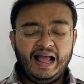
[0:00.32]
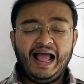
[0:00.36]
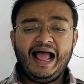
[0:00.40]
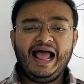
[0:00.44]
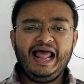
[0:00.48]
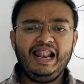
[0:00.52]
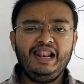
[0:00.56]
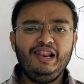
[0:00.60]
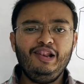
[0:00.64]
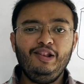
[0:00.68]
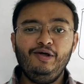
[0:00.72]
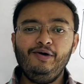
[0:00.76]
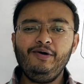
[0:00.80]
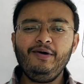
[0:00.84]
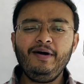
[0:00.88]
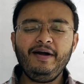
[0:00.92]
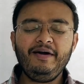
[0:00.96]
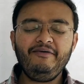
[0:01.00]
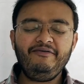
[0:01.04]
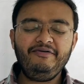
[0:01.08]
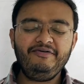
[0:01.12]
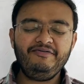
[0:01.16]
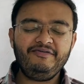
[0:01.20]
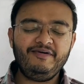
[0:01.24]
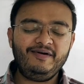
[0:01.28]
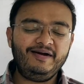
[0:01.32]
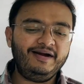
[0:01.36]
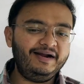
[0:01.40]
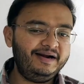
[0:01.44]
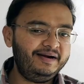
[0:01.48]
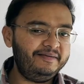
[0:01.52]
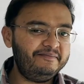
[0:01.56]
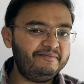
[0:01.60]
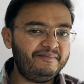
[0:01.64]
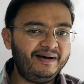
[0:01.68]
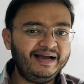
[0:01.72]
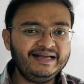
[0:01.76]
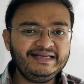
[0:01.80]
Hello
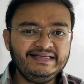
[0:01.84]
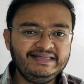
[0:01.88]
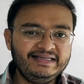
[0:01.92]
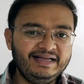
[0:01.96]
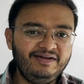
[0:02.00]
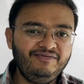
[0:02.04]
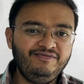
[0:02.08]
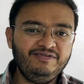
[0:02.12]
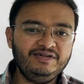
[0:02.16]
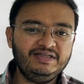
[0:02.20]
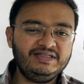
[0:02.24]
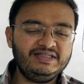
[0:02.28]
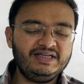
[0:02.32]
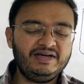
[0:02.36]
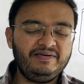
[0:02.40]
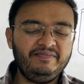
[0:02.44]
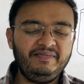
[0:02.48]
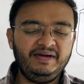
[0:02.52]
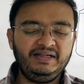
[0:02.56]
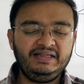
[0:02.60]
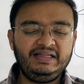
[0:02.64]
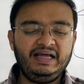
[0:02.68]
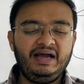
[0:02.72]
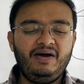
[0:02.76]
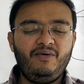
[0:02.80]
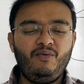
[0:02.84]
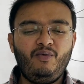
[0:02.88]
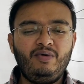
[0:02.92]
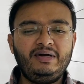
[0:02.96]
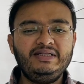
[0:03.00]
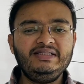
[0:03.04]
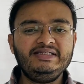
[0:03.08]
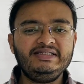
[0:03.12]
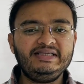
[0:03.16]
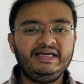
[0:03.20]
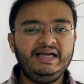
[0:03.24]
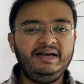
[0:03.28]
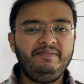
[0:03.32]
everyone, myself Utsamata
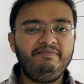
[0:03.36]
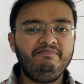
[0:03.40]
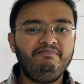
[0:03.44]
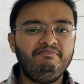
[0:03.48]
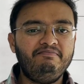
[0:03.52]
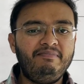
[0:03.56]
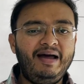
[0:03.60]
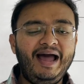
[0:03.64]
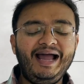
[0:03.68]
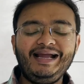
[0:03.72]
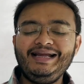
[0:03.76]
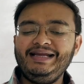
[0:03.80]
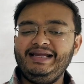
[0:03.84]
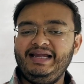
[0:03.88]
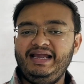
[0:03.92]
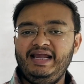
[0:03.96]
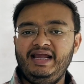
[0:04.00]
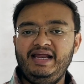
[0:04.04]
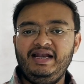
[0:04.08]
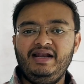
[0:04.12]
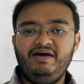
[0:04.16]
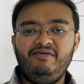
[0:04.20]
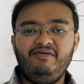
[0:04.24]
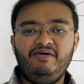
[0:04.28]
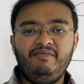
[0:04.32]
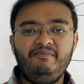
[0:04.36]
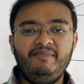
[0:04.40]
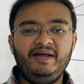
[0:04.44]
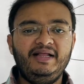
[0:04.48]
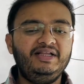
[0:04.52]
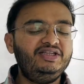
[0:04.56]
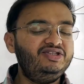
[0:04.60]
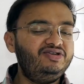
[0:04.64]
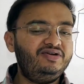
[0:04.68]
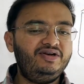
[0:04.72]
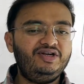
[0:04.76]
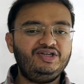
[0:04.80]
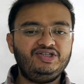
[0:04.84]
once again back in our
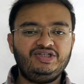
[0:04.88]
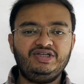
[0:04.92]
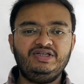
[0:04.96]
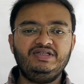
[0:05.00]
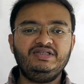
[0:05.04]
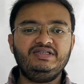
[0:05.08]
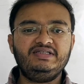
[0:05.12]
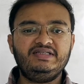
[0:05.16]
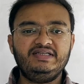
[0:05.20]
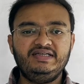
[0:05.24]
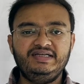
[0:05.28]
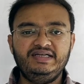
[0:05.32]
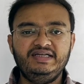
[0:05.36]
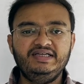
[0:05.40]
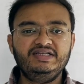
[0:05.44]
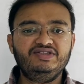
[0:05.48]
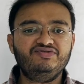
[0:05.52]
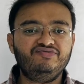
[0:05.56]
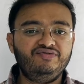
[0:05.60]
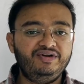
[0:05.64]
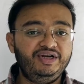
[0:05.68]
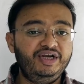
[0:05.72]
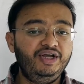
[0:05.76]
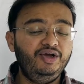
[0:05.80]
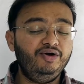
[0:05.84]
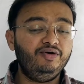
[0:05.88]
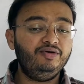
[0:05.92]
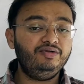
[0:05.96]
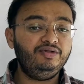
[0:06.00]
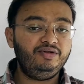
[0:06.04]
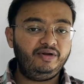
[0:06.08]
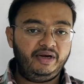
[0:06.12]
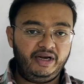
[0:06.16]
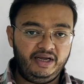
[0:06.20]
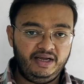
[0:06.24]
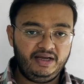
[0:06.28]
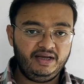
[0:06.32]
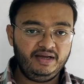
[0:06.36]
mensuration series video
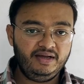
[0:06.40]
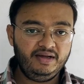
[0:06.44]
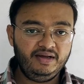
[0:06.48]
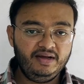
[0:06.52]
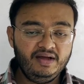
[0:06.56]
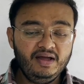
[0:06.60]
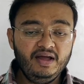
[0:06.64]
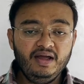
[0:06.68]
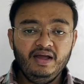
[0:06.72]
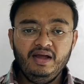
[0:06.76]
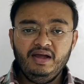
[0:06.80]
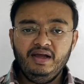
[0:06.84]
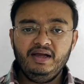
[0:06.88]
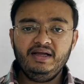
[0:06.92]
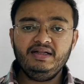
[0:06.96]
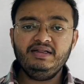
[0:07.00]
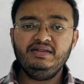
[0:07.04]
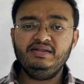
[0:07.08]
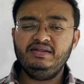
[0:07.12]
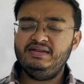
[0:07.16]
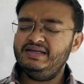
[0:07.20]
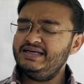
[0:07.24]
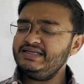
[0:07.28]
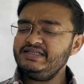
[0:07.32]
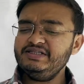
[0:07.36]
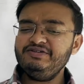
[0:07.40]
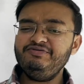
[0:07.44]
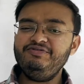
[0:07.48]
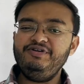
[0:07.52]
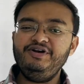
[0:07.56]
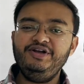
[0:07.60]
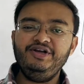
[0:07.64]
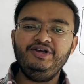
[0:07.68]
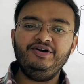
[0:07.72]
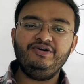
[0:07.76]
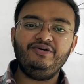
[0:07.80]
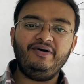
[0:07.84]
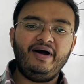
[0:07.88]
3. In this
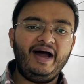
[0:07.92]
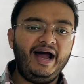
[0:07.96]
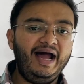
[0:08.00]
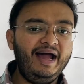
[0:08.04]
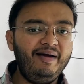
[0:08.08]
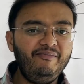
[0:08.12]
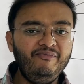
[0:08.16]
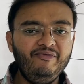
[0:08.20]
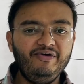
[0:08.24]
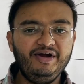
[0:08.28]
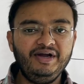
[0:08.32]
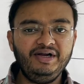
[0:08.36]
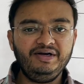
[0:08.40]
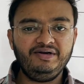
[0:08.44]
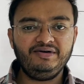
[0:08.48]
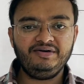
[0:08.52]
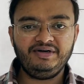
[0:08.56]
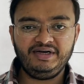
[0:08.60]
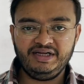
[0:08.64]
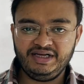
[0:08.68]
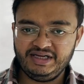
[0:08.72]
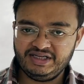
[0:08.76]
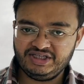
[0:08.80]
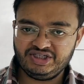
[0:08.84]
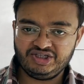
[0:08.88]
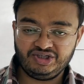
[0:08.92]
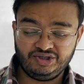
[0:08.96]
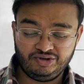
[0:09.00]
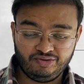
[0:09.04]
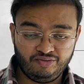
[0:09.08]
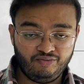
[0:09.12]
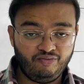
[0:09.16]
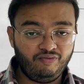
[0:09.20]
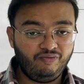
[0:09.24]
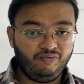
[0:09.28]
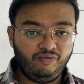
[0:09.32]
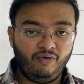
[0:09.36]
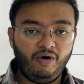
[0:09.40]
video, I am going to teach
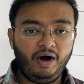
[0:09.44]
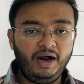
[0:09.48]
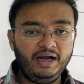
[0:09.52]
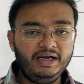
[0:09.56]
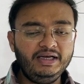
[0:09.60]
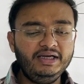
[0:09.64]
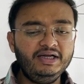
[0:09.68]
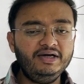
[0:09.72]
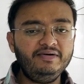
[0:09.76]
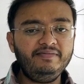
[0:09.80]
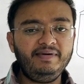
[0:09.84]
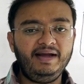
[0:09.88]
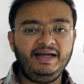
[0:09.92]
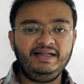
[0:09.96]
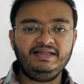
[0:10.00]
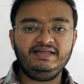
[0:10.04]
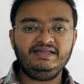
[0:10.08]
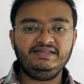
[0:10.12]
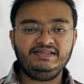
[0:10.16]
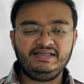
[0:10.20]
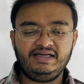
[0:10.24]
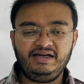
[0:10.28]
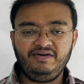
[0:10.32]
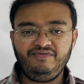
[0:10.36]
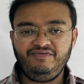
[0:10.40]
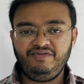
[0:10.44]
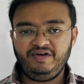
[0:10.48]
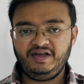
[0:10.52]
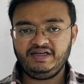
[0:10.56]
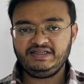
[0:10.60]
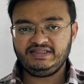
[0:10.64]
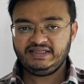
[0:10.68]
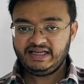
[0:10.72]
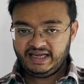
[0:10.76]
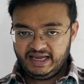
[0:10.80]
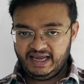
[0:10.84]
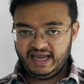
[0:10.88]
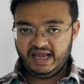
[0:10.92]
you volume and the
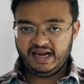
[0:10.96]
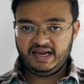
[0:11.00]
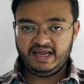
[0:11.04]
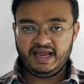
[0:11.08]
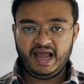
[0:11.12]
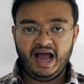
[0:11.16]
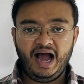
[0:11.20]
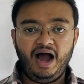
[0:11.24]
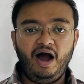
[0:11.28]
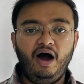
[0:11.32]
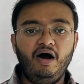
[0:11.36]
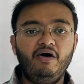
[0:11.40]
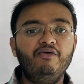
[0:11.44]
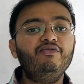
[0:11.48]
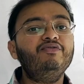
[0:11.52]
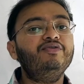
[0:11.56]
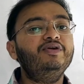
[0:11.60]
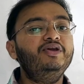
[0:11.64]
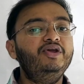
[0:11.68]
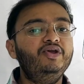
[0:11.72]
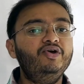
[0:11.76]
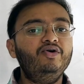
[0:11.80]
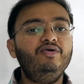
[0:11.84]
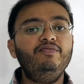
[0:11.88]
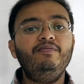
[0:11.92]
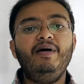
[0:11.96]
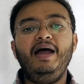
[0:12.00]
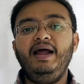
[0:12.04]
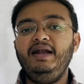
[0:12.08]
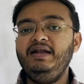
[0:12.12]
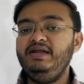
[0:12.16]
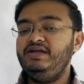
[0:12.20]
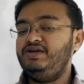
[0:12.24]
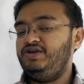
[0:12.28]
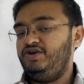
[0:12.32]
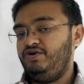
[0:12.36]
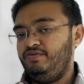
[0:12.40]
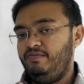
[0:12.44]
surface area of cube
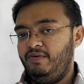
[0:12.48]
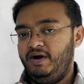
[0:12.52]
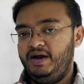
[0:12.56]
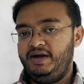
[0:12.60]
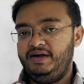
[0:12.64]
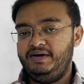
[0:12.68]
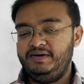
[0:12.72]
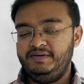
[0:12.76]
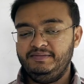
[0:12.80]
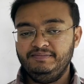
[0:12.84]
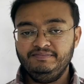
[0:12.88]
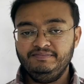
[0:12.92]
and cuboid.